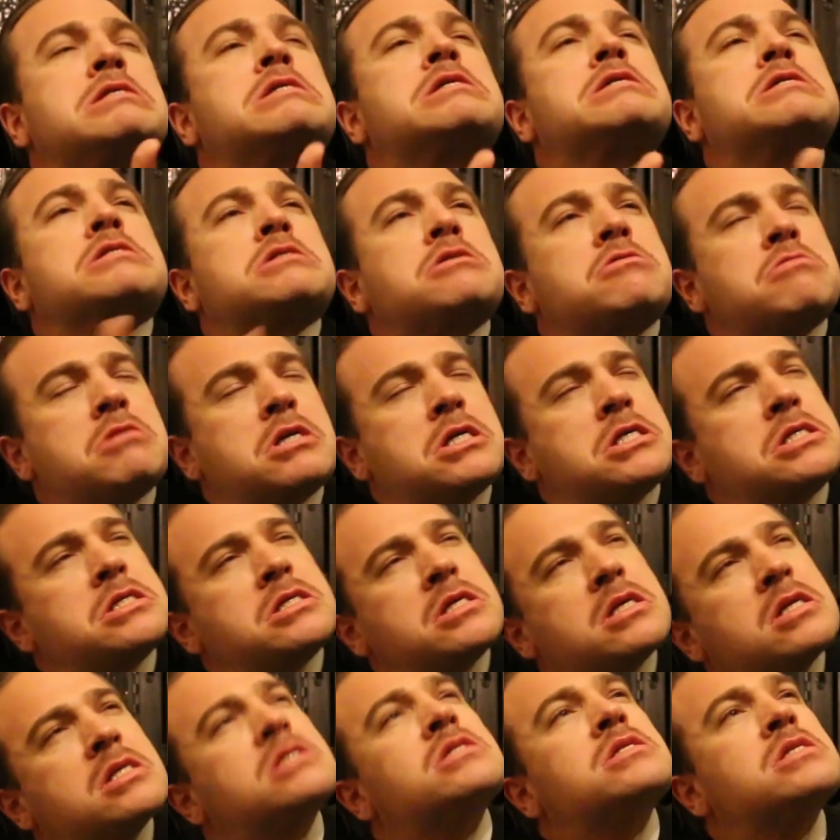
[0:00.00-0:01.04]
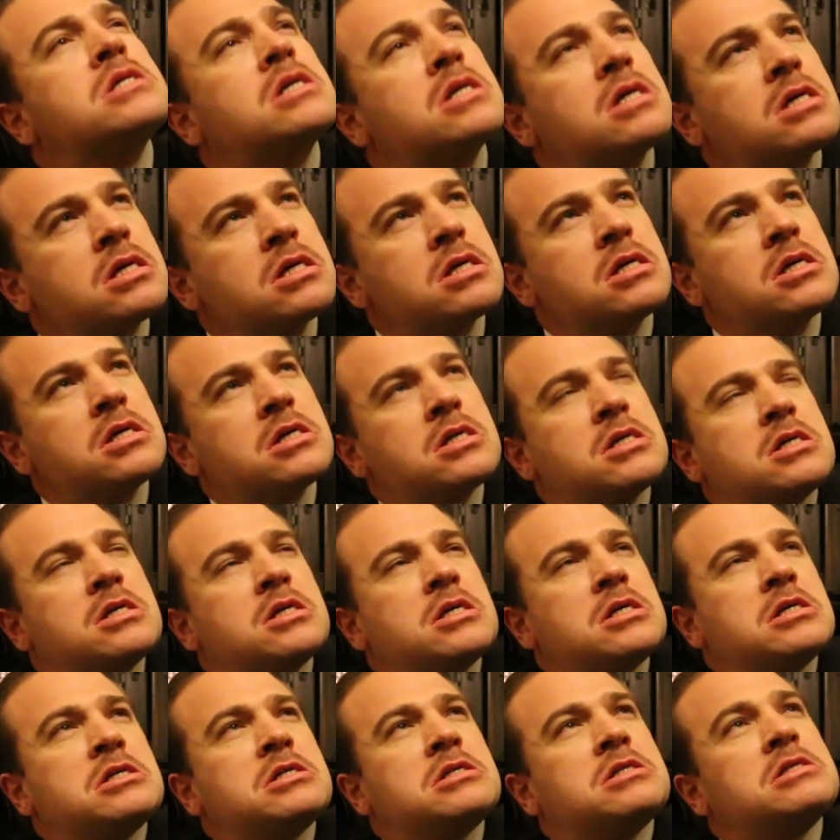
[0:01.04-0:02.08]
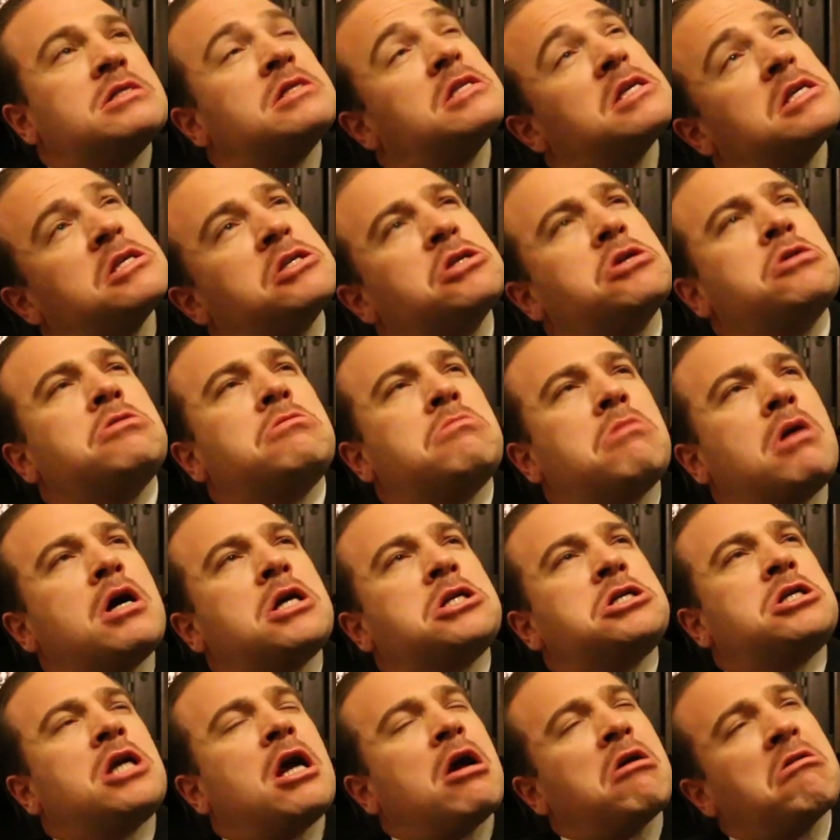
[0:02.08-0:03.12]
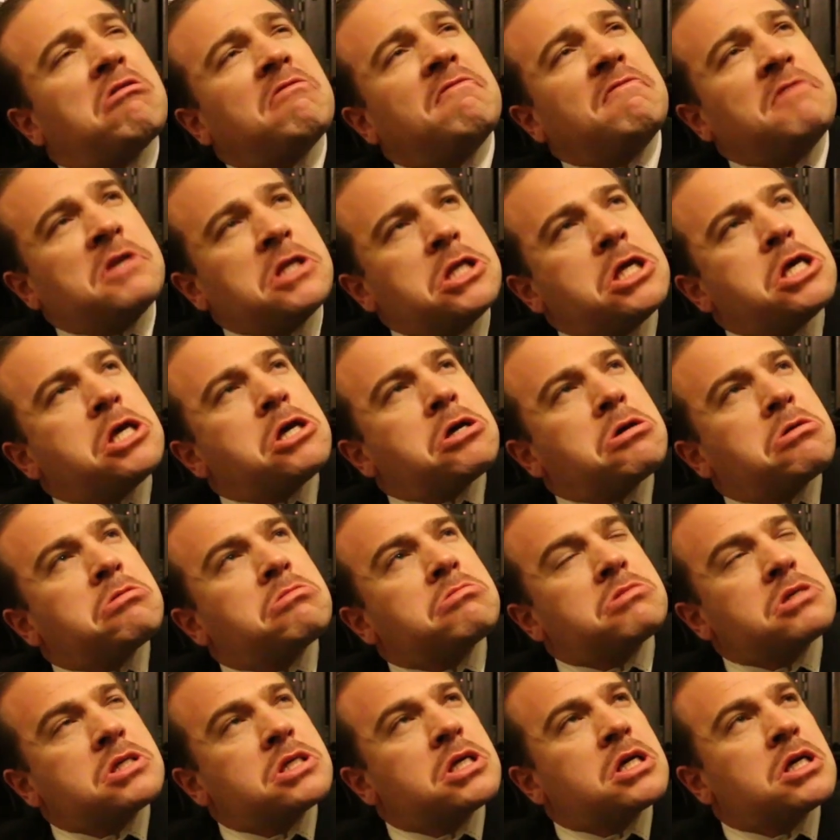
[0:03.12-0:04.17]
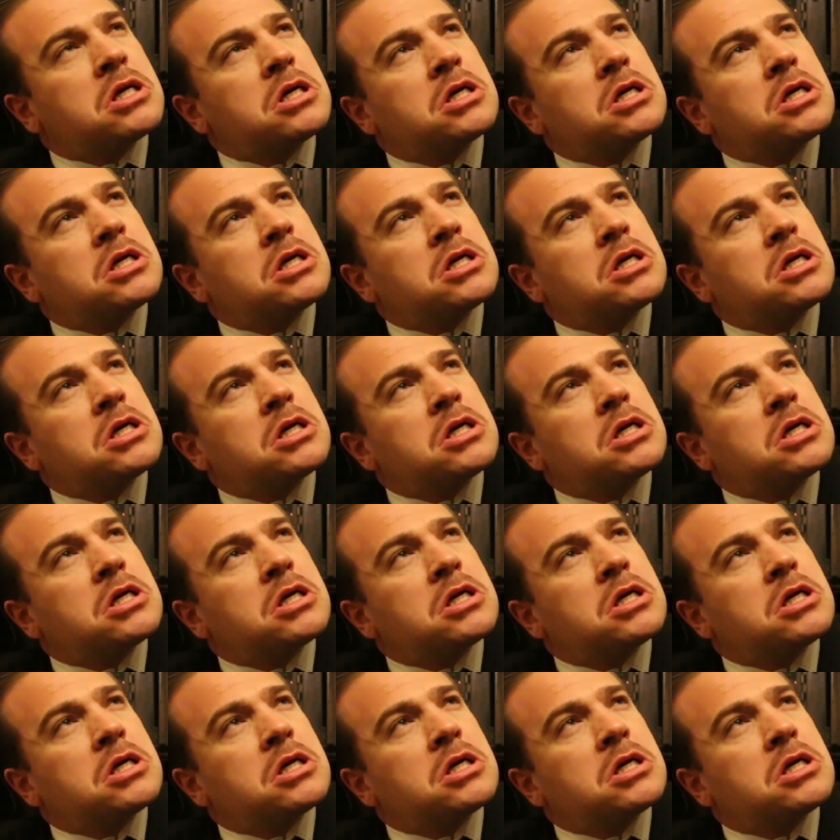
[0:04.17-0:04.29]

you these questions. Did you watch our videos?